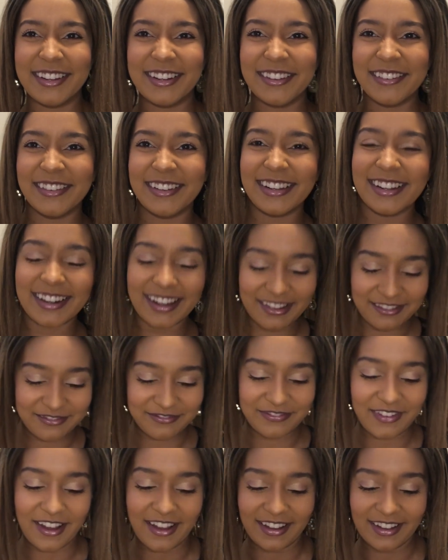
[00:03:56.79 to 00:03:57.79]
you know, when you're like
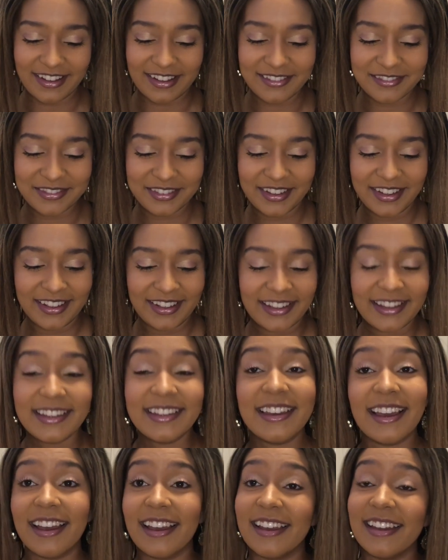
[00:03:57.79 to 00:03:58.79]
5.
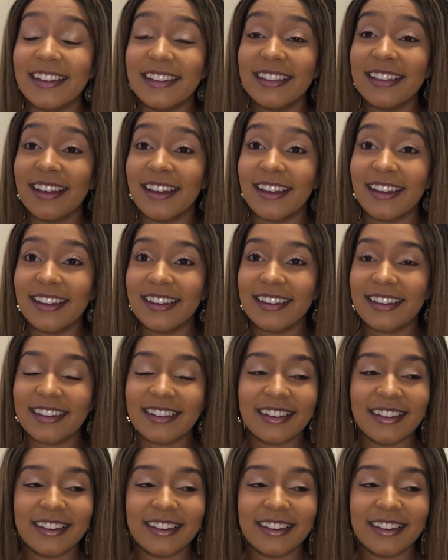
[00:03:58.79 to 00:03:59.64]
Yeah, like